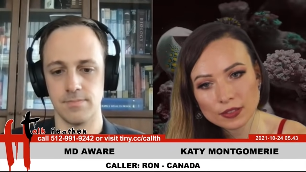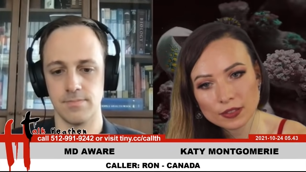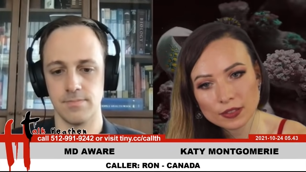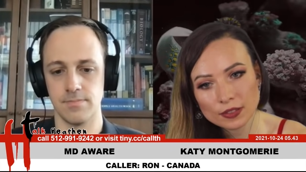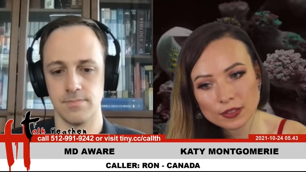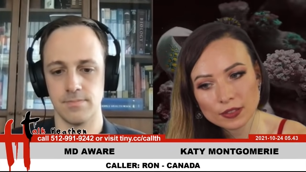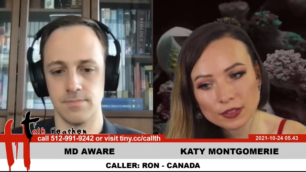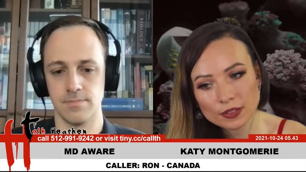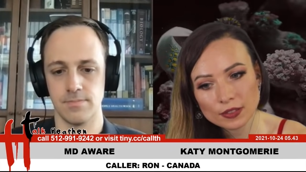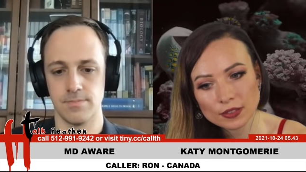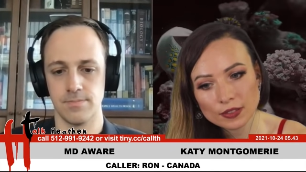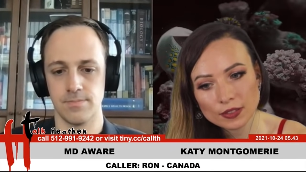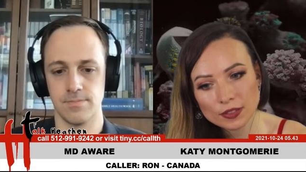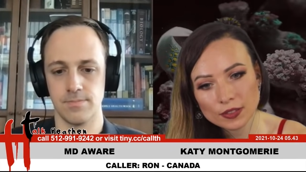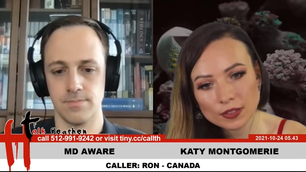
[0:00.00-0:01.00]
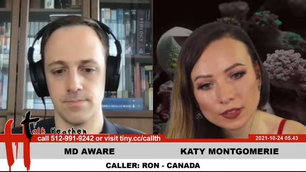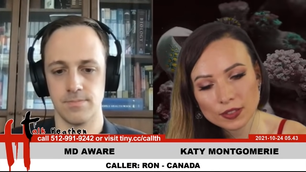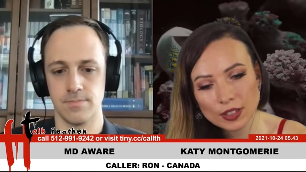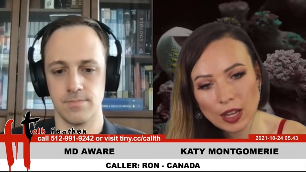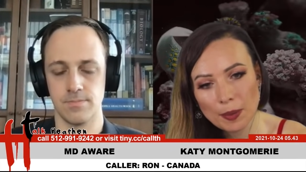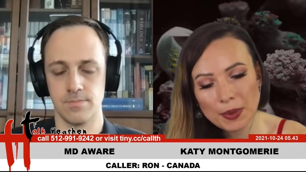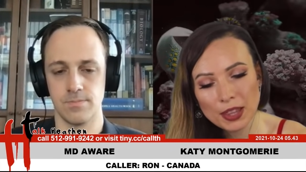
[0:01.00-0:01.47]
Speaker 1: specific people. I mean,
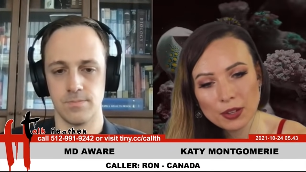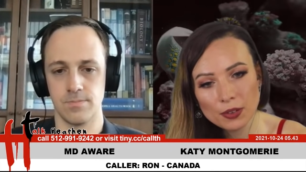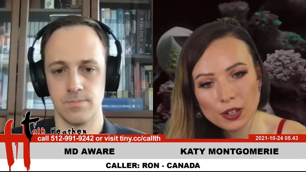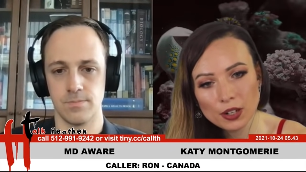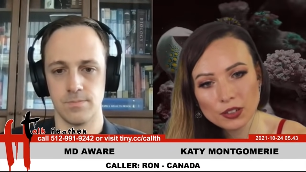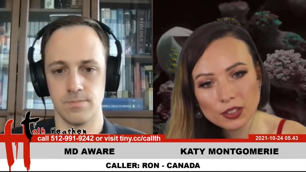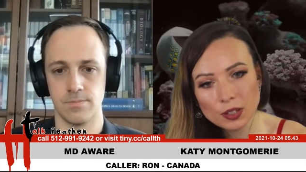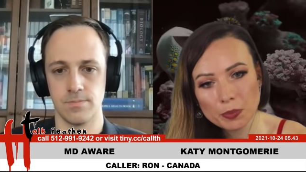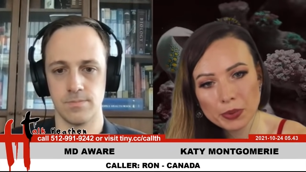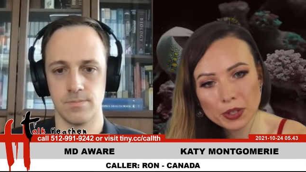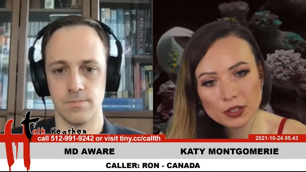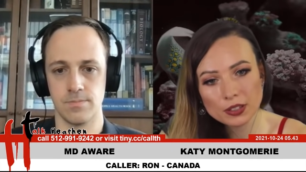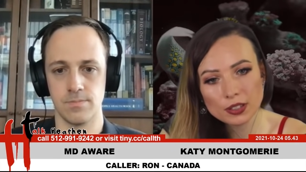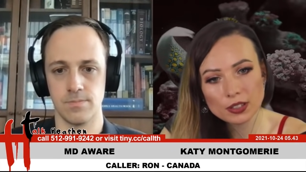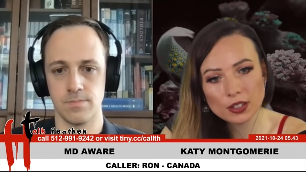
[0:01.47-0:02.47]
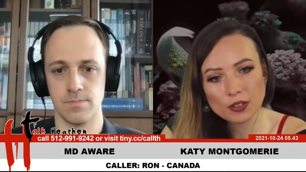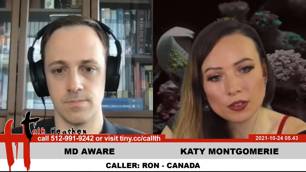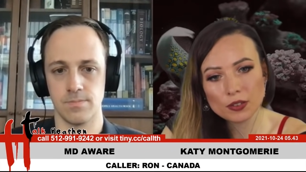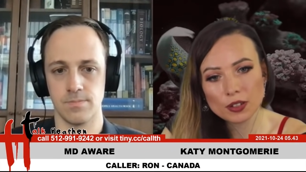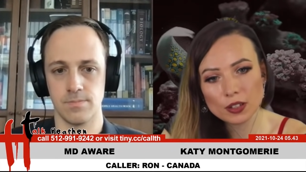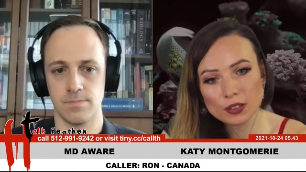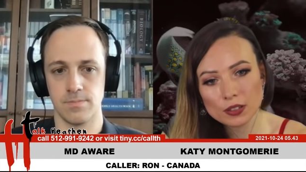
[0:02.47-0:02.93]
there are lots of books that don't
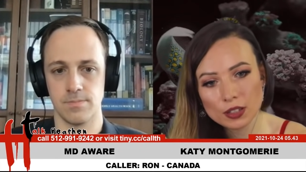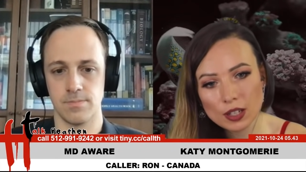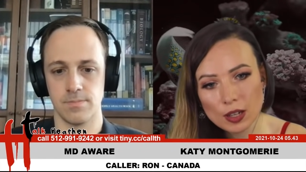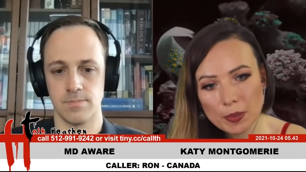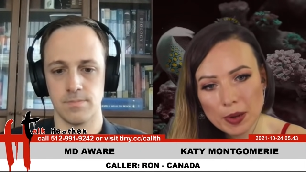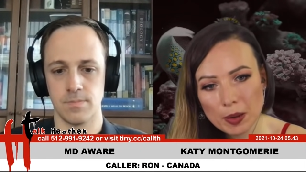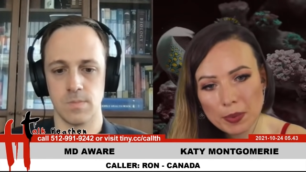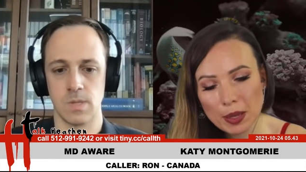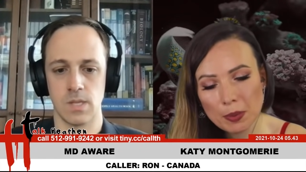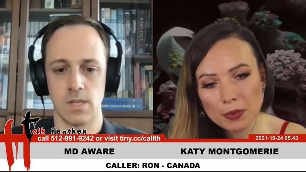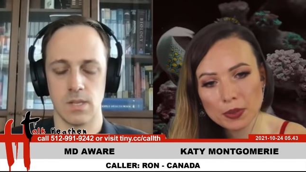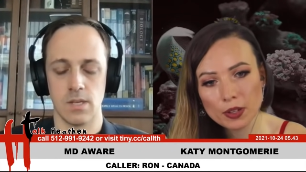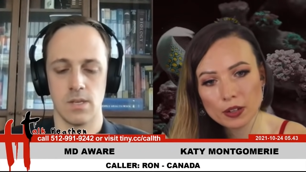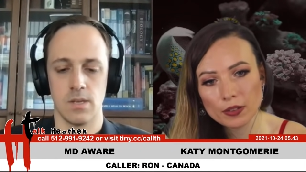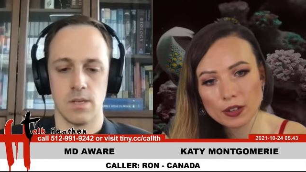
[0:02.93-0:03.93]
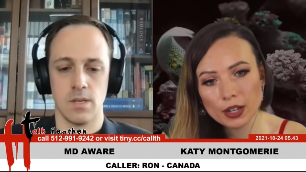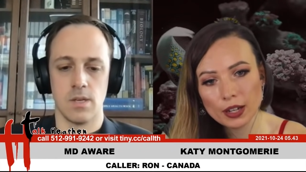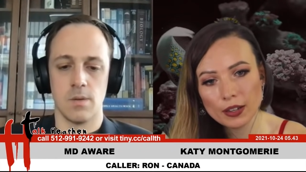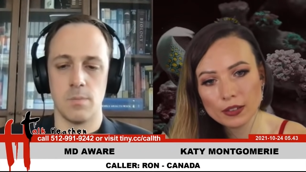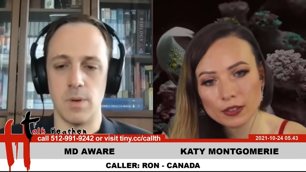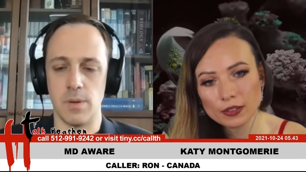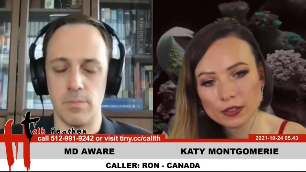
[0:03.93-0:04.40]
start about people, though, right?
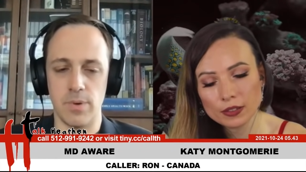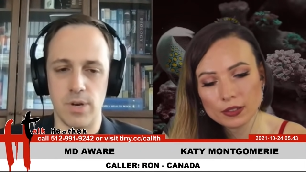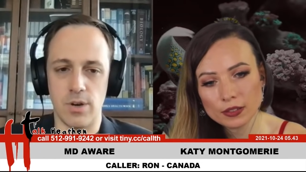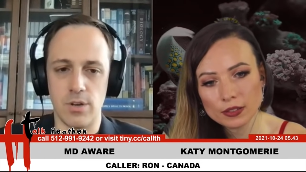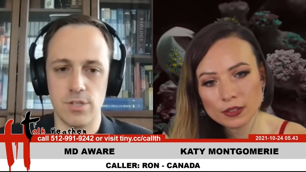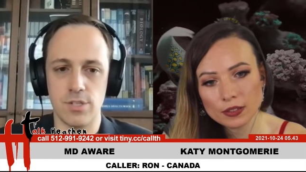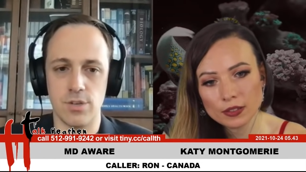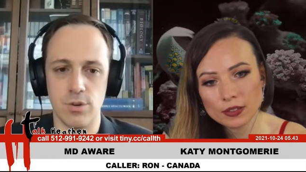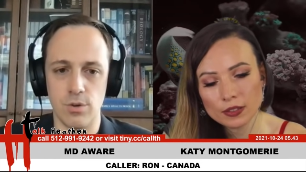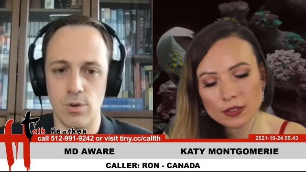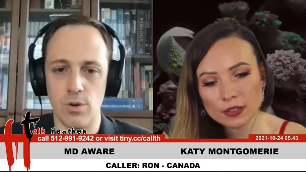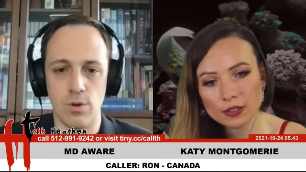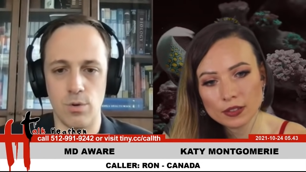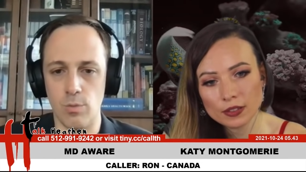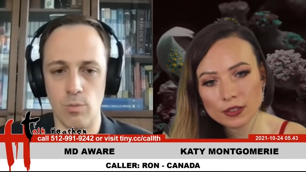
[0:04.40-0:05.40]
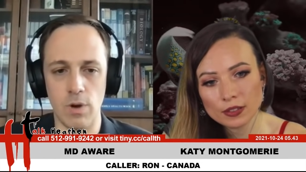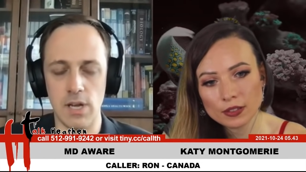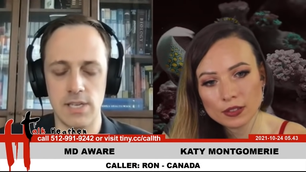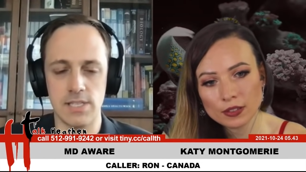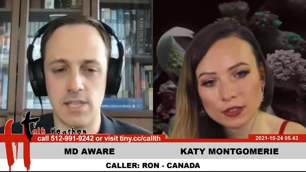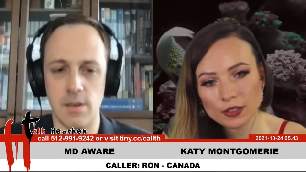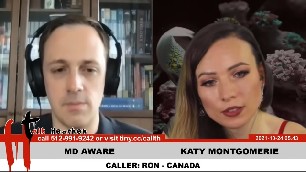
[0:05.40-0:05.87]
Speaker 2: But but also, why
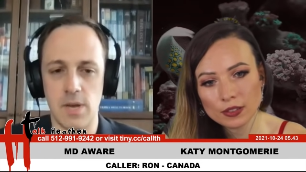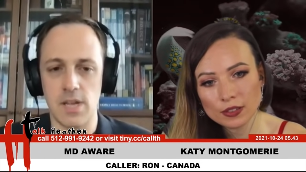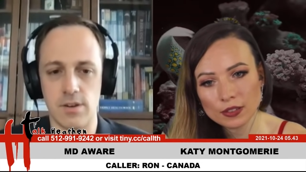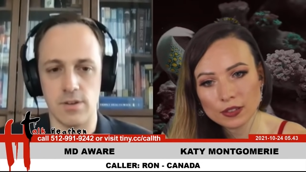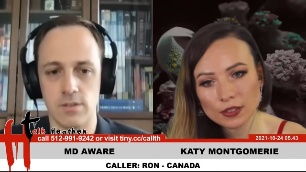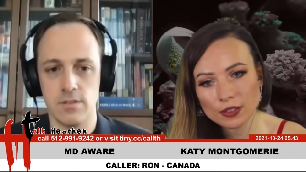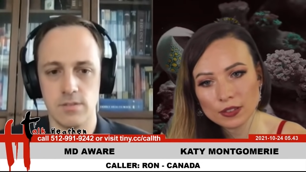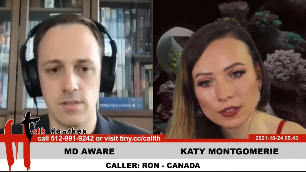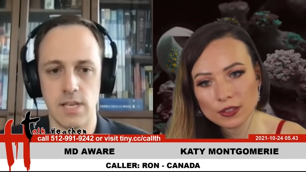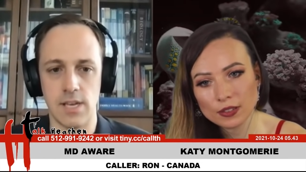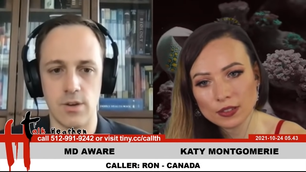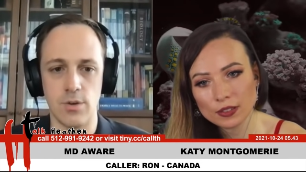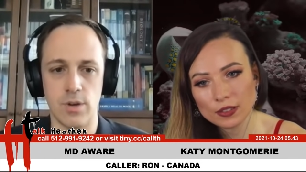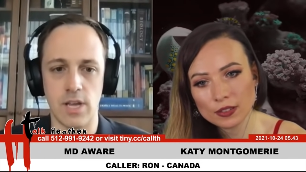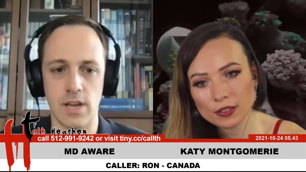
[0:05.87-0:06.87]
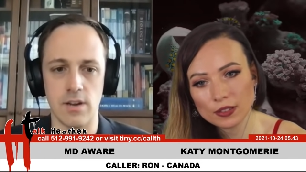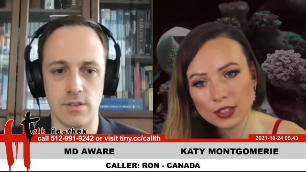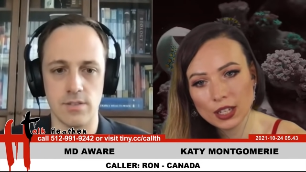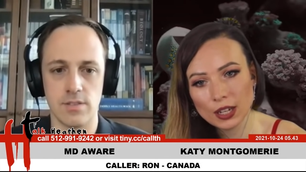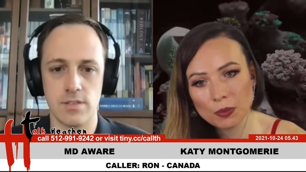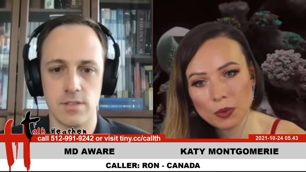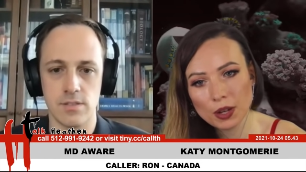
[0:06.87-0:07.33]
does that matter? Like, who cares? Yeah,
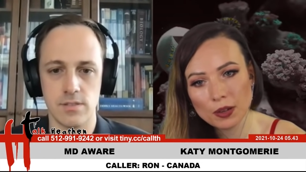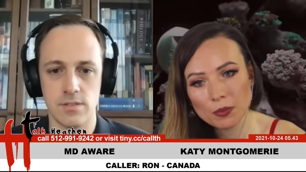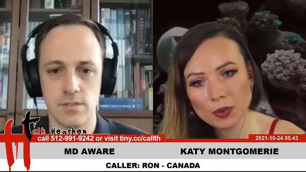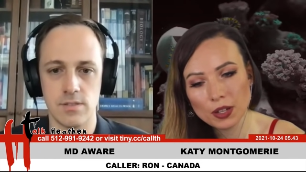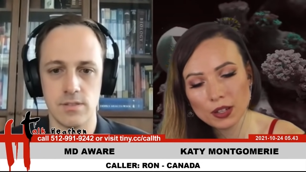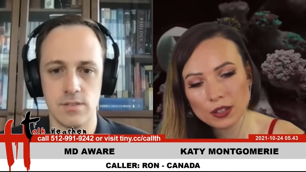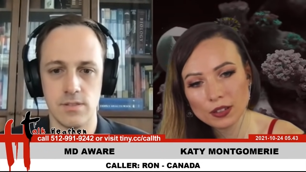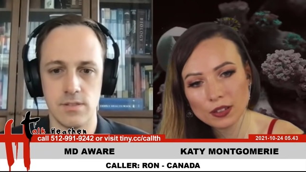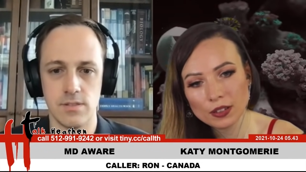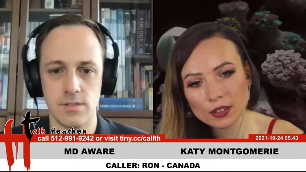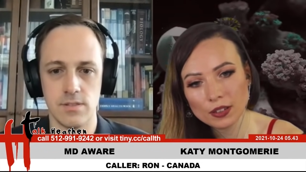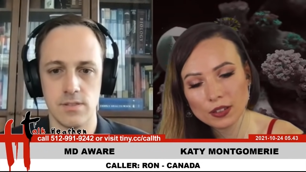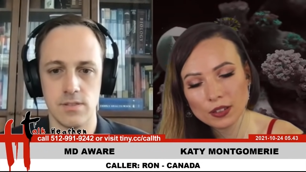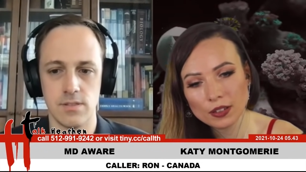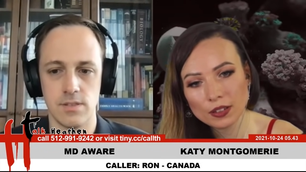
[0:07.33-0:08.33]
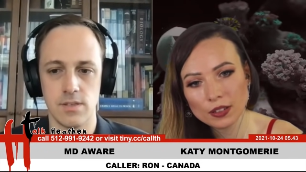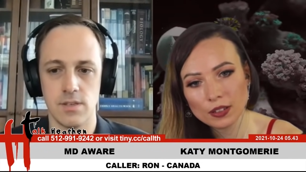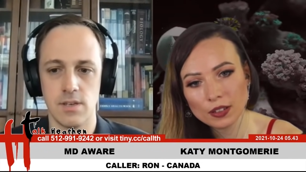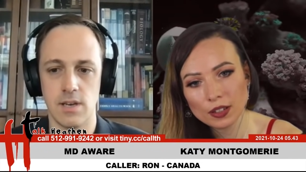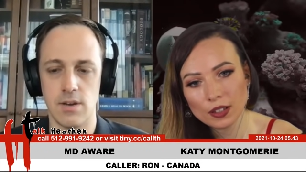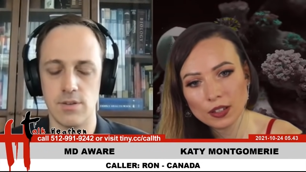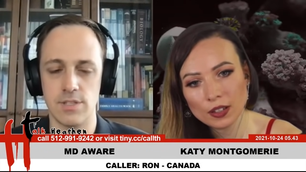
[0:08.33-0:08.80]
why, why?
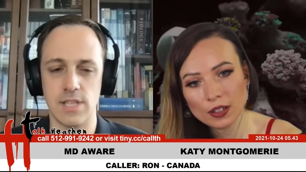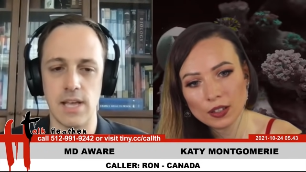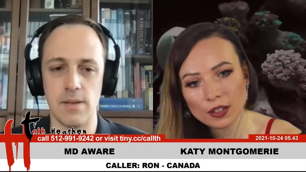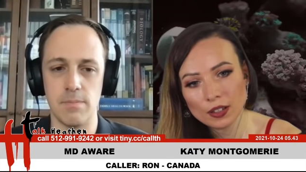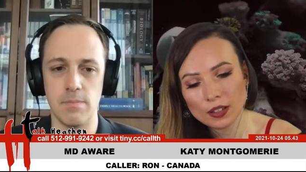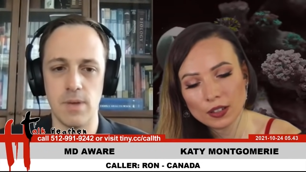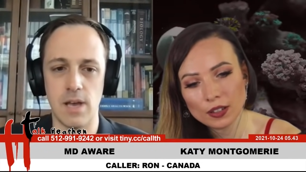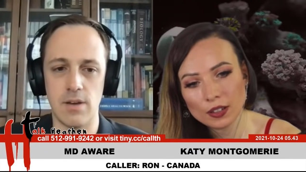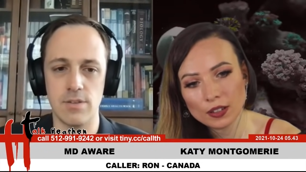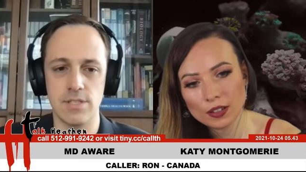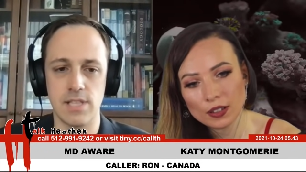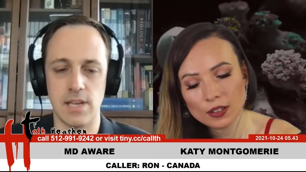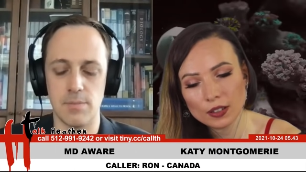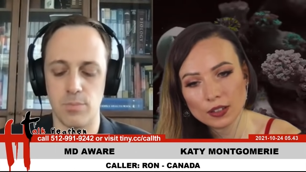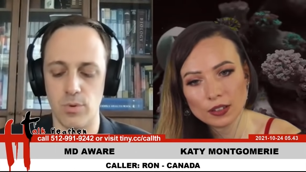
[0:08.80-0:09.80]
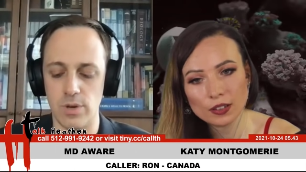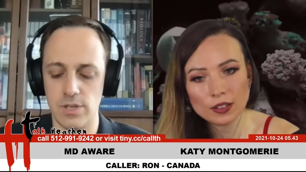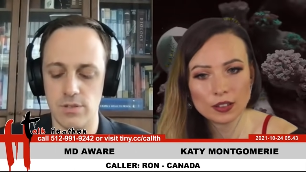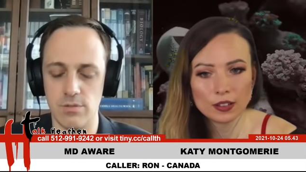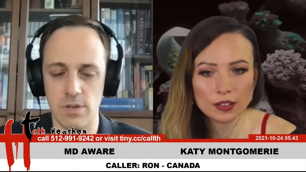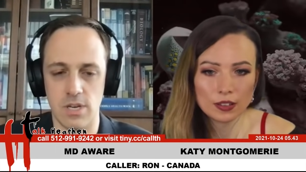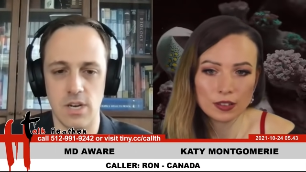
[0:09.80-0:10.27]
How does that how does that point
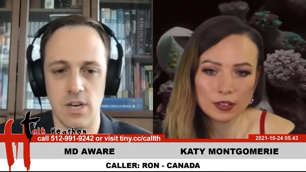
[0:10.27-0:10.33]
to a